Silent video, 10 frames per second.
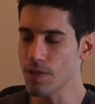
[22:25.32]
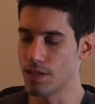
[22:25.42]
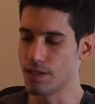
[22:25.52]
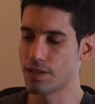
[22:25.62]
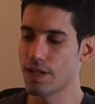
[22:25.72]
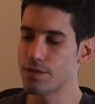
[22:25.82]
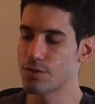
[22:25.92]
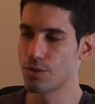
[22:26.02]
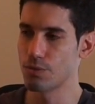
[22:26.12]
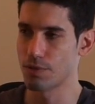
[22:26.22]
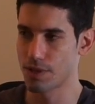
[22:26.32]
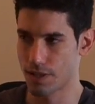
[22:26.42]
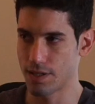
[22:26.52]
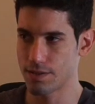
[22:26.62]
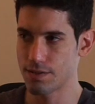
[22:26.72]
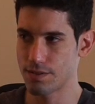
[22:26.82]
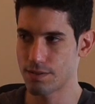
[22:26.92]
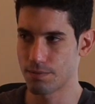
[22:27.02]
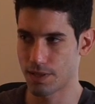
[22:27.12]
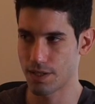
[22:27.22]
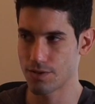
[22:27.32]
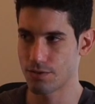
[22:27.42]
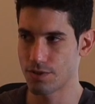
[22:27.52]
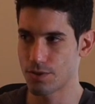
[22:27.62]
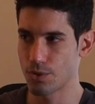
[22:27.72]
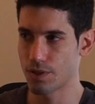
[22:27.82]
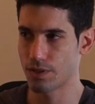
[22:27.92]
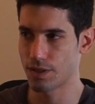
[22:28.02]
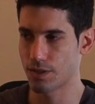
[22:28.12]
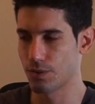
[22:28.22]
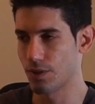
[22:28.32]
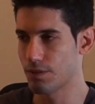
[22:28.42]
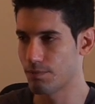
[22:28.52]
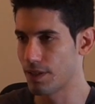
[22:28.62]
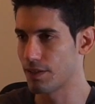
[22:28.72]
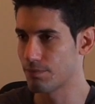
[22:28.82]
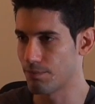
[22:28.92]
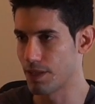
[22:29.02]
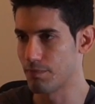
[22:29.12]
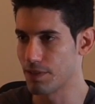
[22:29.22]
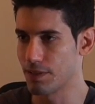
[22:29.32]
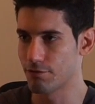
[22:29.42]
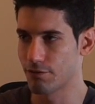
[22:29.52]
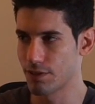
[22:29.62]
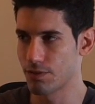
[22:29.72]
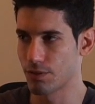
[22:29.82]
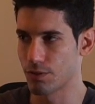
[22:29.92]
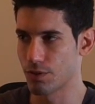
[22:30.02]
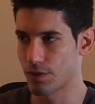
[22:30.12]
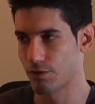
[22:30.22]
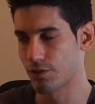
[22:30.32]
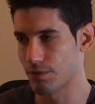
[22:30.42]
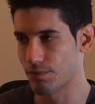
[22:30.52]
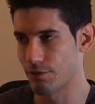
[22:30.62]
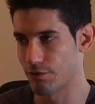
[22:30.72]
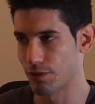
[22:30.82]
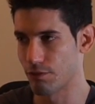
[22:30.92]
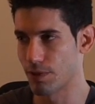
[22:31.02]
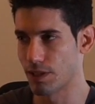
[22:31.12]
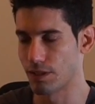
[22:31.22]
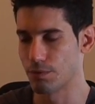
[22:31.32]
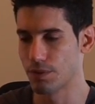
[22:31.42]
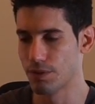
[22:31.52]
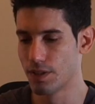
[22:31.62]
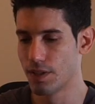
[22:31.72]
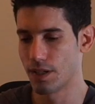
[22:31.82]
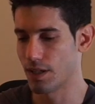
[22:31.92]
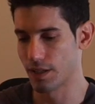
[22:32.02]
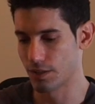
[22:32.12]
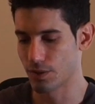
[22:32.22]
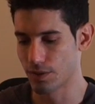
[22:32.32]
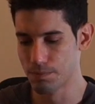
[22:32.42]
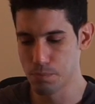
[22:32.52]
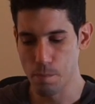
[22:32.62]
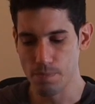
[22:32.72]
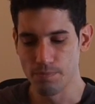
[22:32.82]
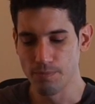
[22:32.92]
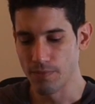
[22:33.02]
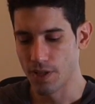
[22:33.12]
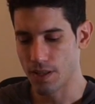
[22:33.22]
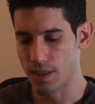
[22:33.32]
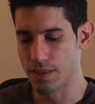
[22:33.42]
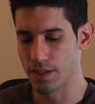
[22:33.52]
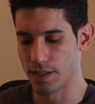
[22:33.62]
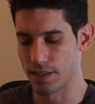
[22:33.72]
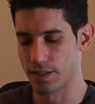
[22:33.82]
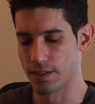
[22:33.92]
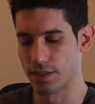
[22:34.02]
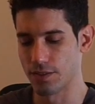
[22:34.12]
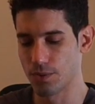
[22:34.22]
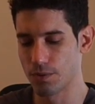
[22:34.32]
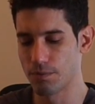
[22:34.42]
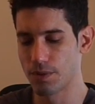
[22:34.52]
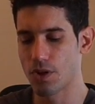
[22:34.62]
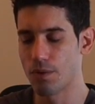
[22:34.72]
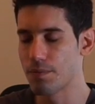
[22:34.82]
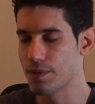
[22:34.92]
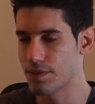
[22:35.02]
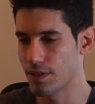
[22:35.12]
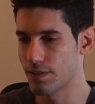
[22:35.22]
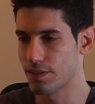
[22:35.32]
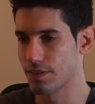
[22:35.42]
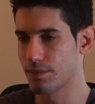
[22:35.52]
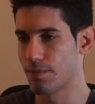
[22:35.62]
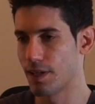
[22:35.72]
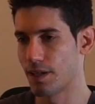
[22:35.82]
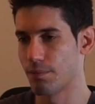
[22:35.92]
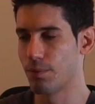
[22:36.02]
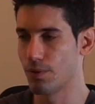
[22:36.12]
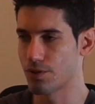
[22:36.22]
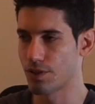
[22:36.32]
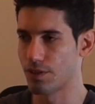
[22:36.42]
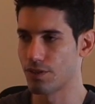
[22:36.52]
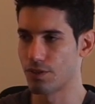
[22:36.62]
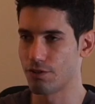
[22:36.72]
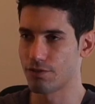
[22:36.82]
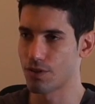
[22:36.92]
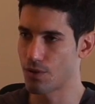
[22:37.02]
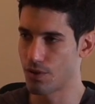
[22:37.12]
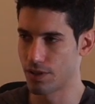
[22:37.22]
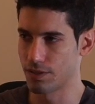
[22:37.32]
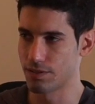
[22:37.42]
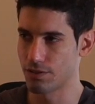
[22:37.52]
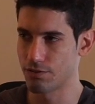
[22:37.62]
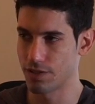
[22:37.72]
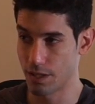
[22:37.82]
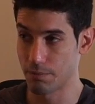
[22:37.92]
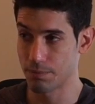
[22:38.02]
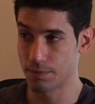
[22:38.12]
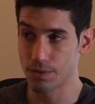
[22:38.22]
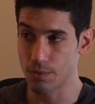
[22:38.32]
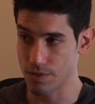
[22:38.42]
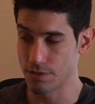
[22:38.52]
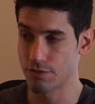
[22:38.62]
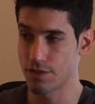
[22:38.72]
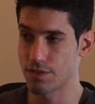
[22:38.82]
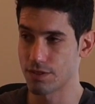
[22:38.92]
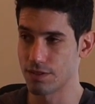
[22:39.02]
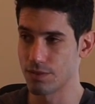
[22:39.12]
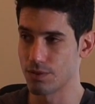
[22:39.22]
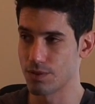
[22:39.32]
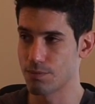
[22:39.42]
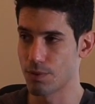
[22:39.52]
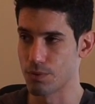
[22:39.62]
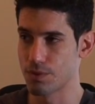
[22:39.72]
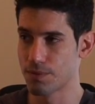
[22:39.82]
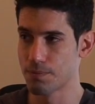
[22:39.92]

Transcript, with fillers: and it gets to you because because of this token, like you're not my, my immediate friend or you're not even a friend of mine anymore uh, at all then you will be compensated by a portion of the coin of the M that was invested into this post.